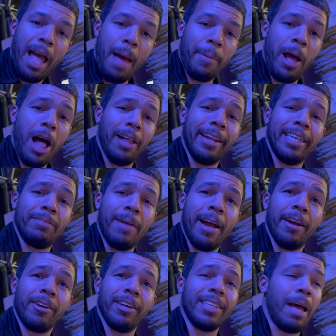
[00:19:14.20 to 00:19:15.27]
happy holidays,
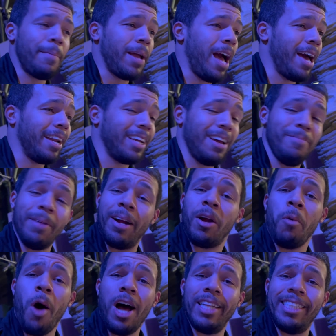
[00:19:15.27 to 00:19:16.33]
Merry Christmas, happy Hanukkah, Merry
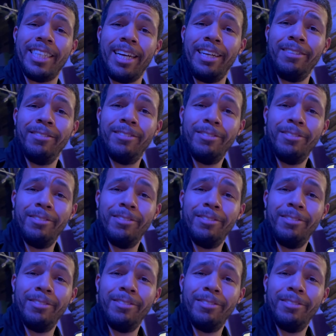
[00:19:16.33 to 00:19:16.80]
Kwanzaa.